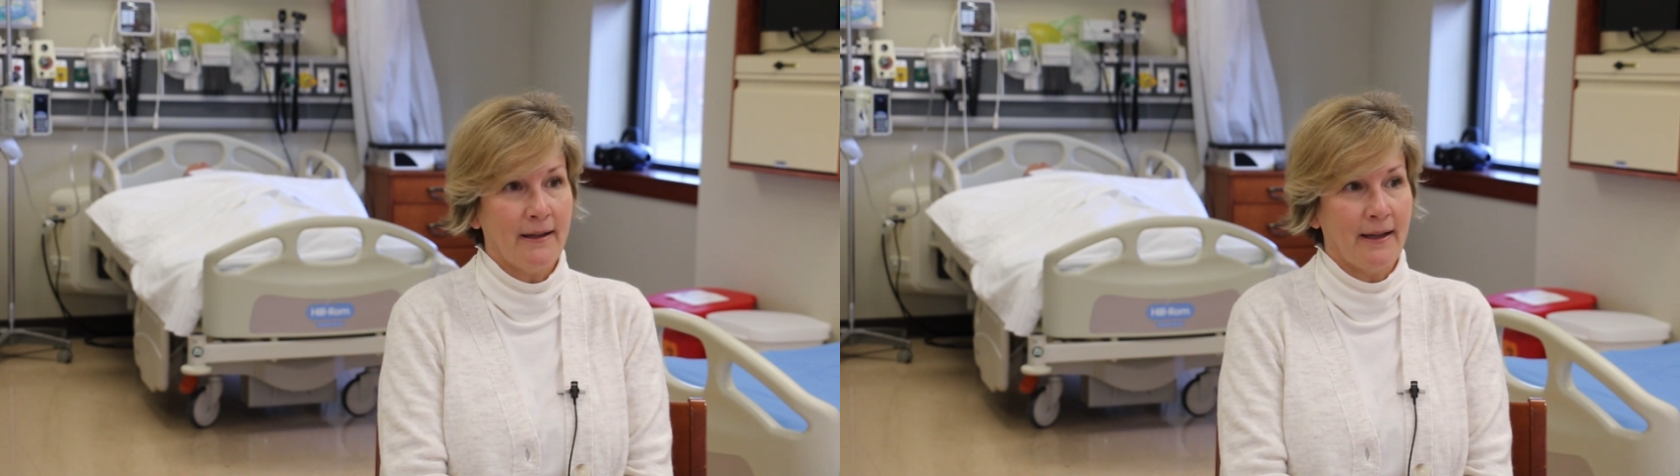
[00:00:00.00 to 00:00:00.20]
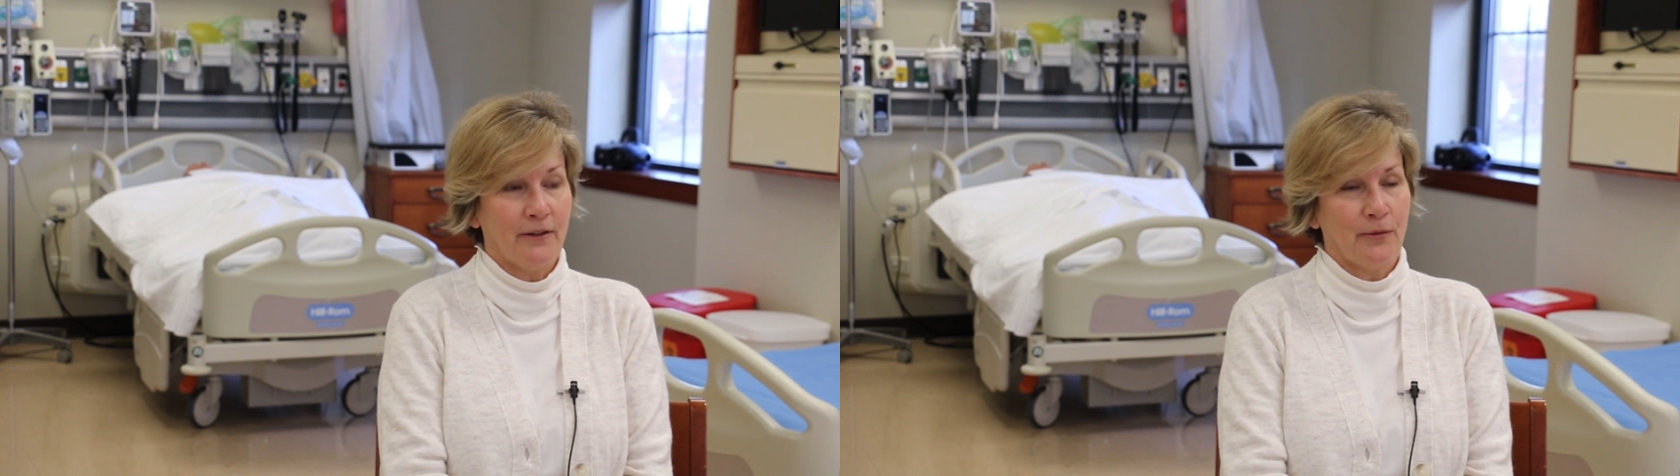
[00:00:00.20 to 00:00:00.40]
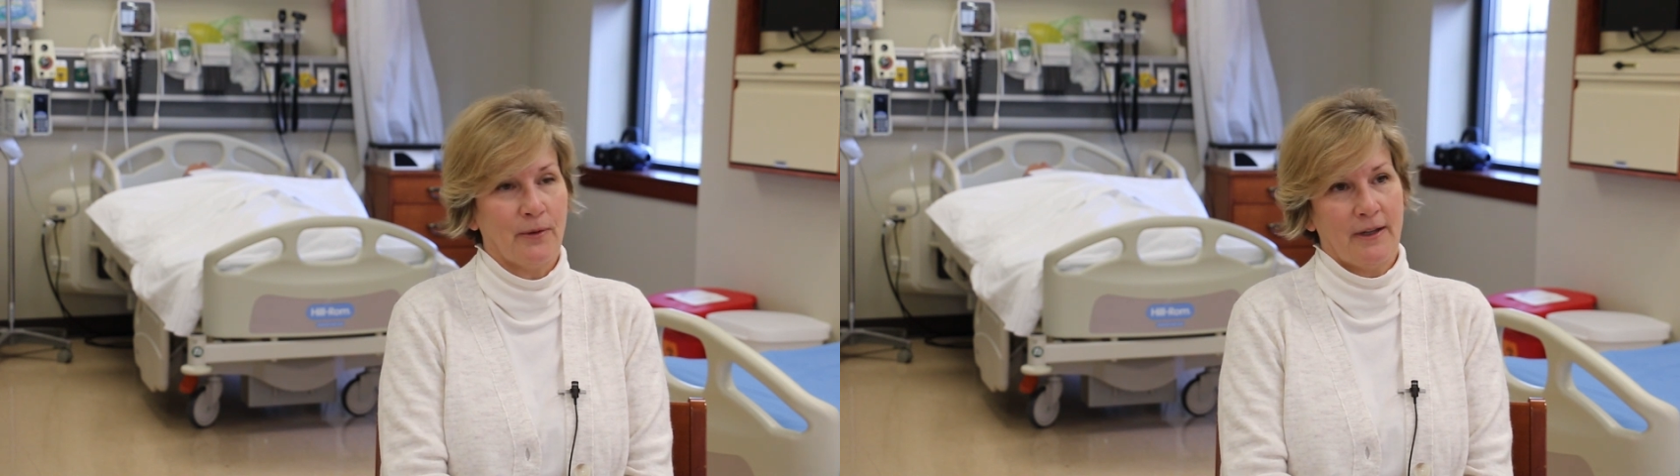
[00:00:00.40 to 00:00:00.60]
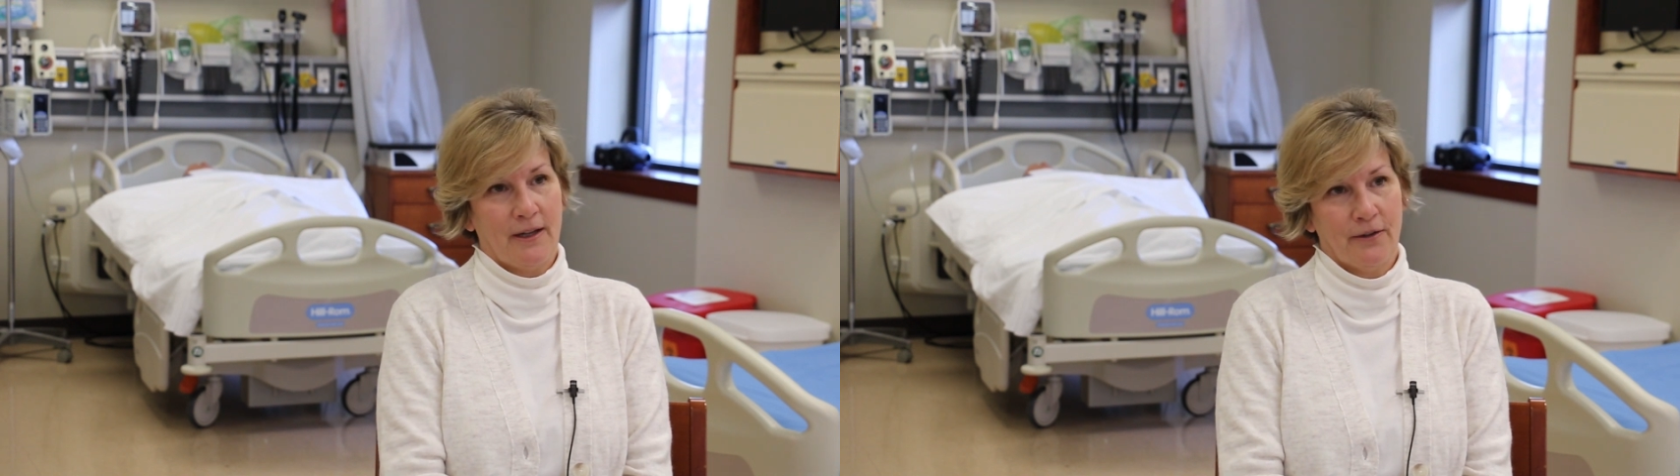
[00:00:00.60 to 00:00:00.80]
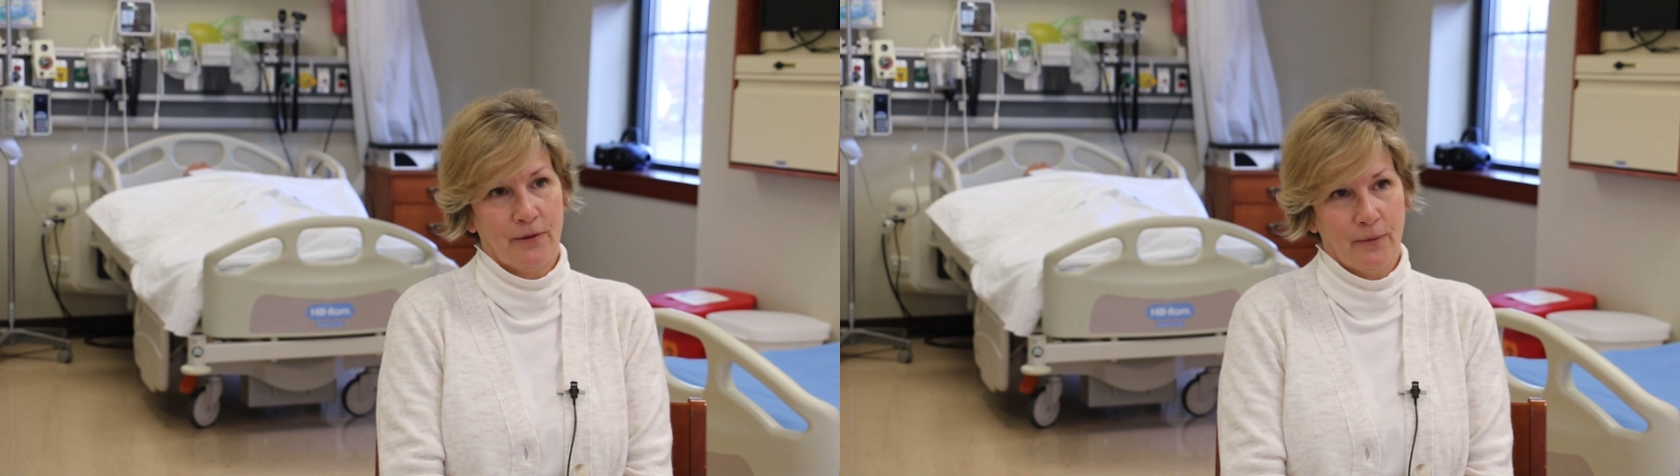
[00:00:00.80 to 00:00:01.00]
get to
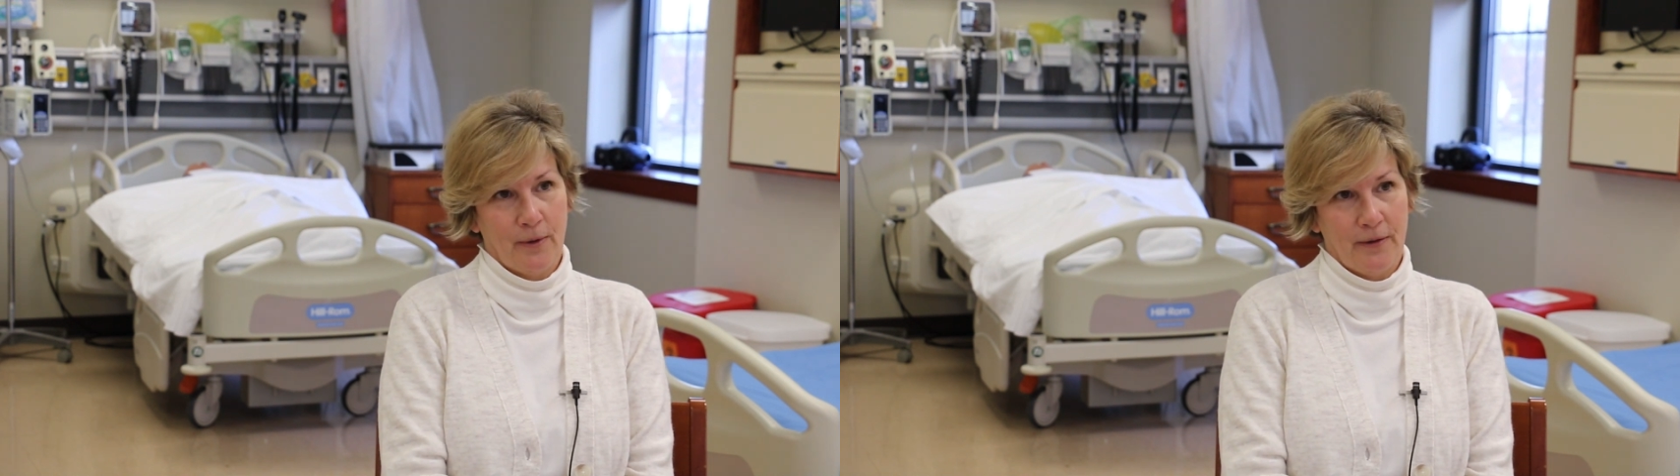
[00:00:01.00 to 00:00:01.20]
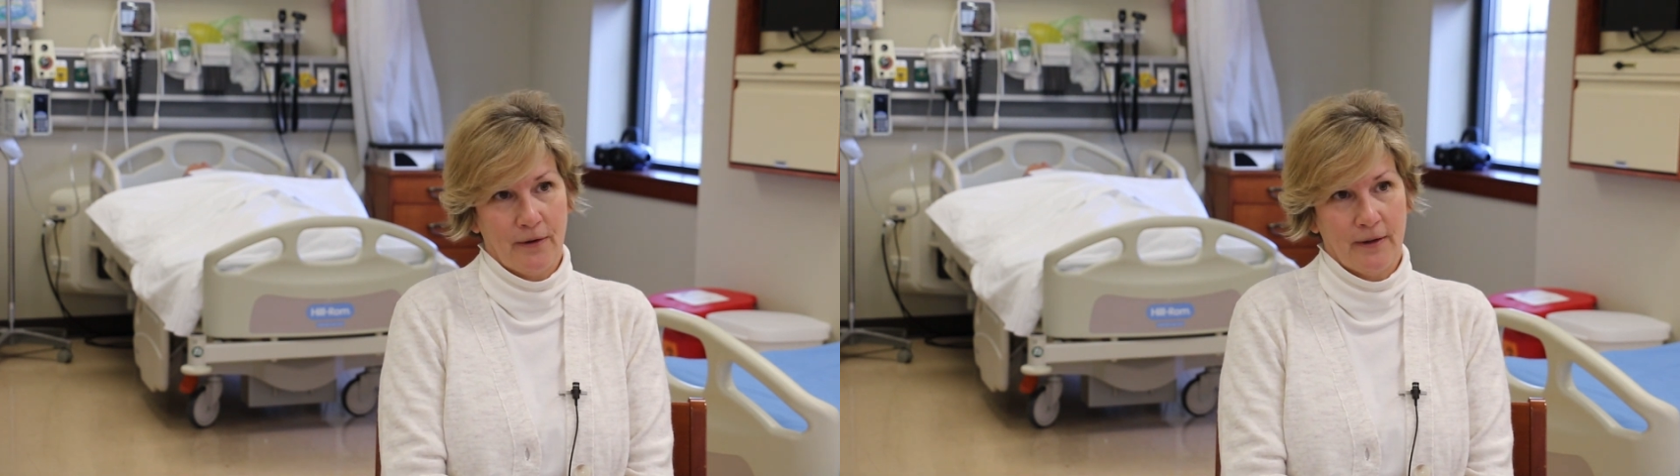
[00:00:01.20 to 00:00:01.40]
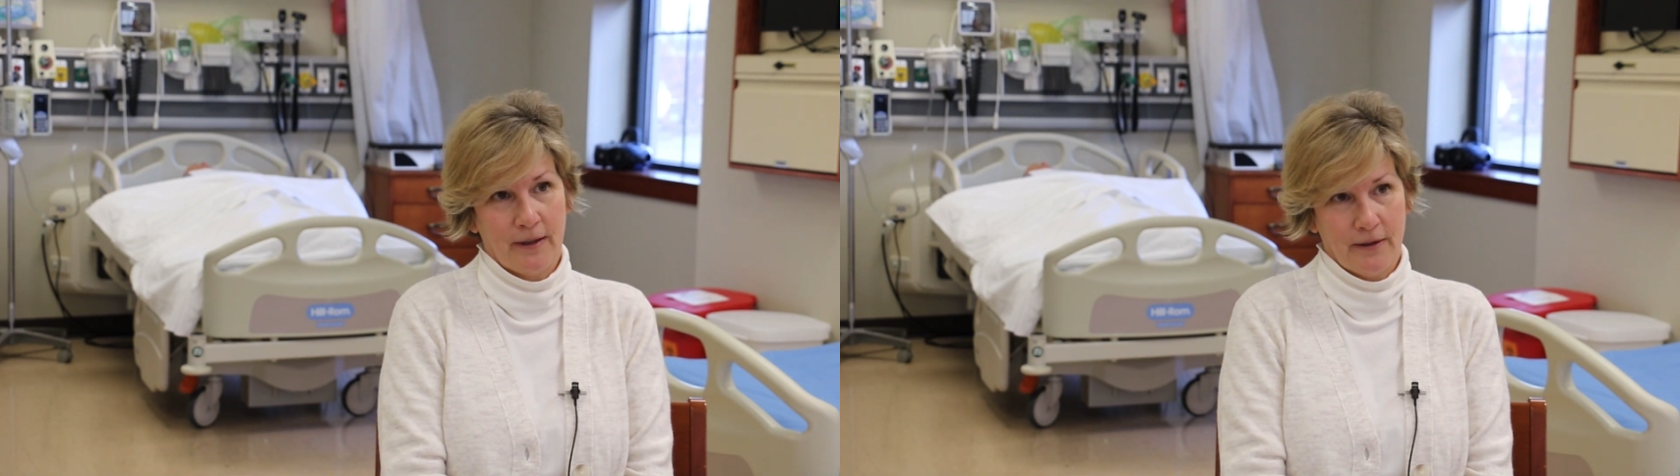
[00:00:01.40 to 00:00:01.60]
encounter when they're in